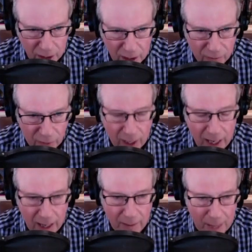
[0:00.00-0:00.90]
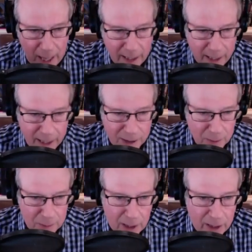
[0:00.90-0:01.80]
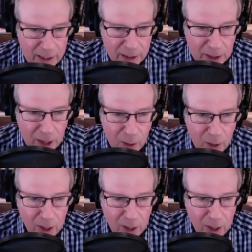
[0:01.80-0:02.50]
for him and his ability. So,